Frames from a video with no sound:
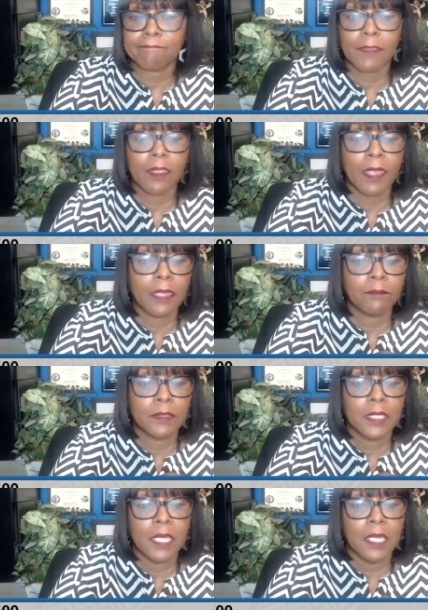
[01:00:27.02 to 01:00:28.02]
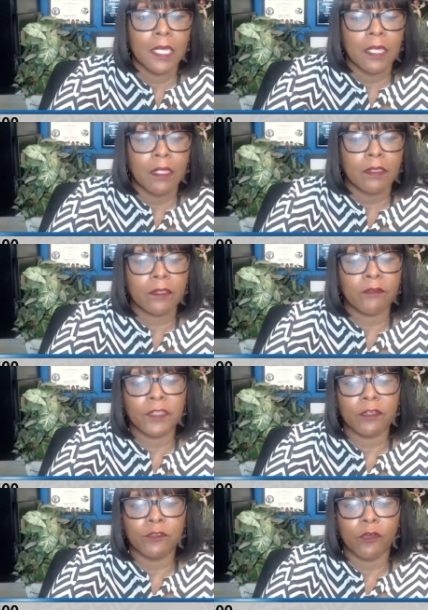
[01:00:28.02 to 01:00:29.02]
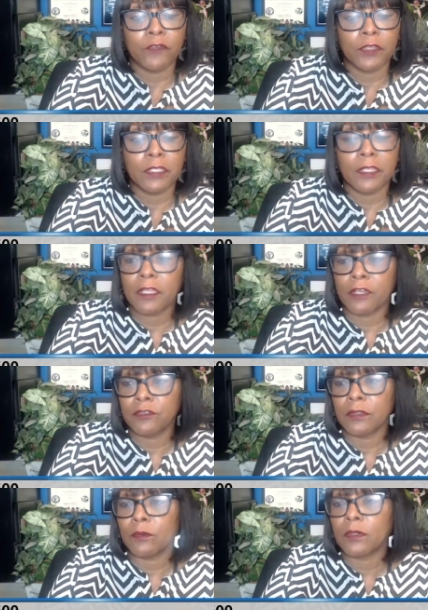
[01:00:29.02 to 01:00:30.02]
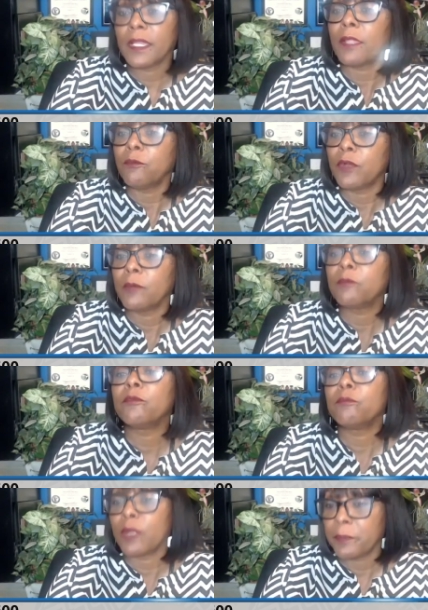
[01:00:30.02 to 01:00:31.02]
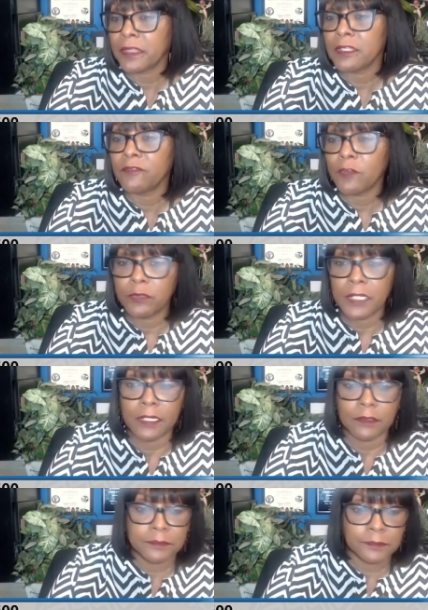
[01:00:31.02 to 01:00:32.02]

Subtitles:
Okay. So if there's no further discussion, okay, Representative O'Neill.